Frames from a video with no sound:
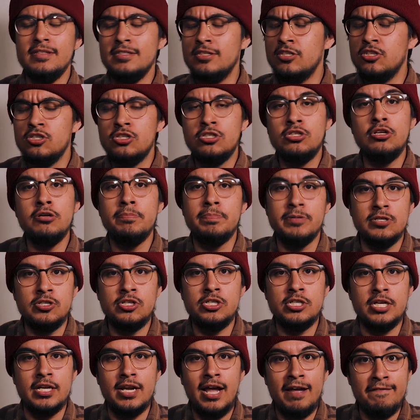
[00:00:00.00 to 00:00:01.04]
stupid
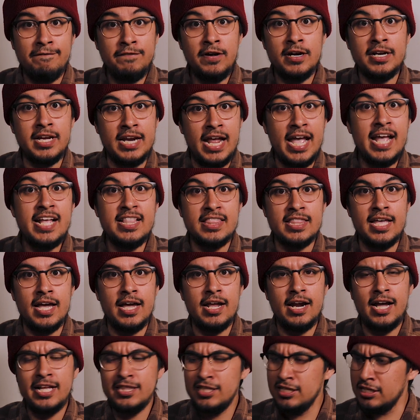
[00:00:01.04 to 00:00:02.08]
shit. I fucking hate
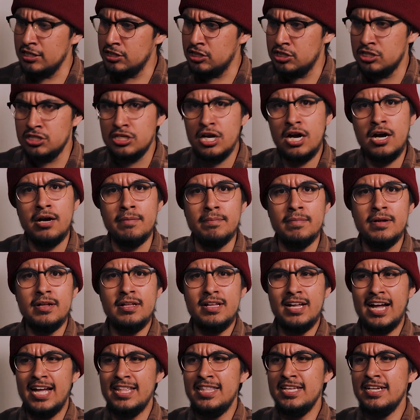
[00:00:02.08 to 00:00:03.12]
that. I think it's dumb.
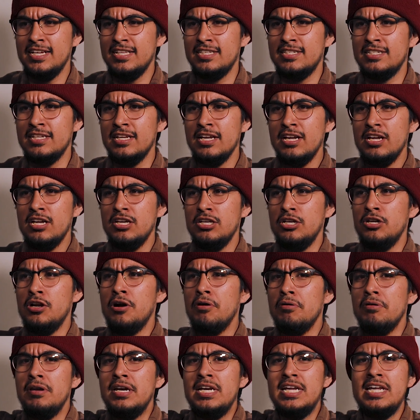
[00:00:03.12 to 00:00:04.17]
I think it's, you
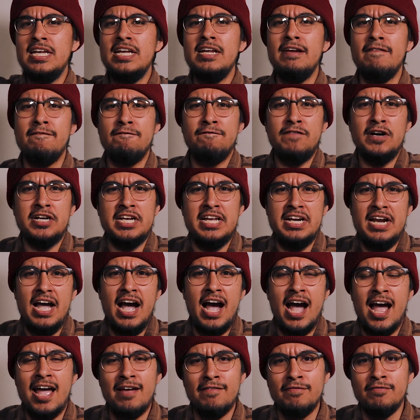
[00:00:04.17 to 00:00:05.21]
don't need fucking
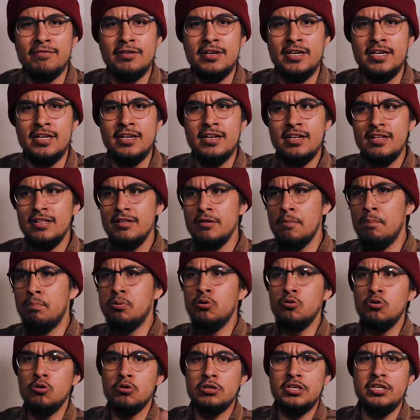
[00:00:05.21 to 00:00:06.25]
ivory
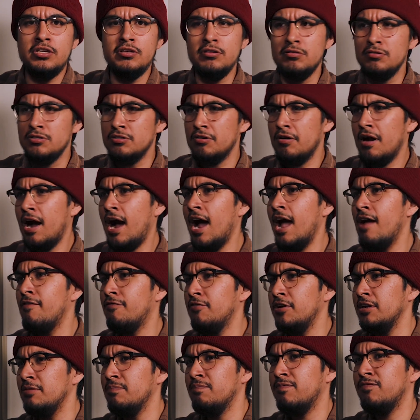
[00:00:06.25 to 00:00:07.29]
pool cues or
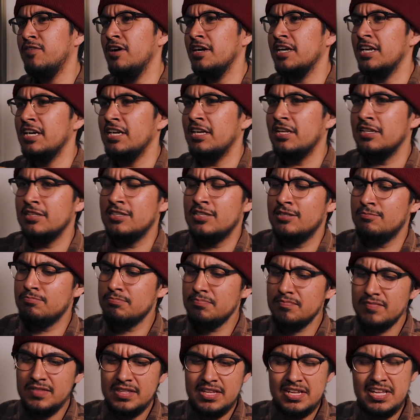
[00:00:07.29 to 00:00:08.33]
ivory fucking
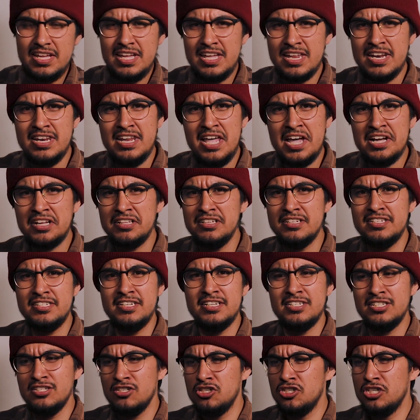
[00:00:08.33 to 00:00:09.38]

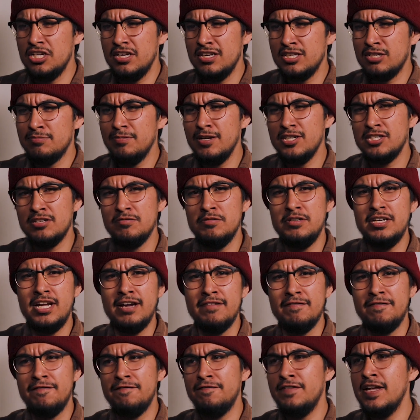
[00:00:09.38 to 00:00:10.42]
necklaces and shit, especially when you
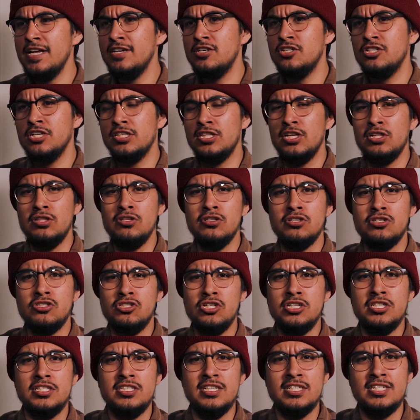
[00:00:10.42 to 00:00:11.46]
have fake shit that looks
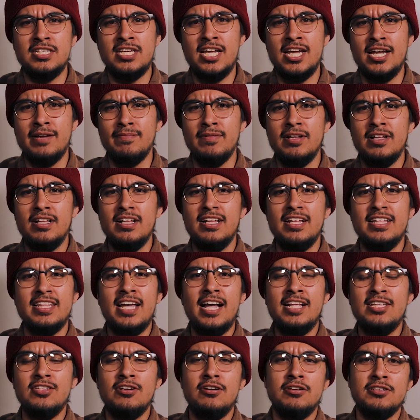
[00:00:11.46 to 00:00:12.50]
just the same.
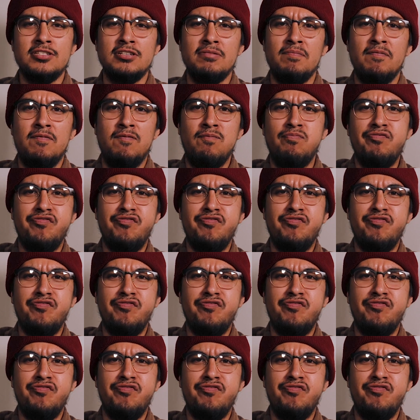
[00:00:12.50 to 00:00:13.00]
That's all some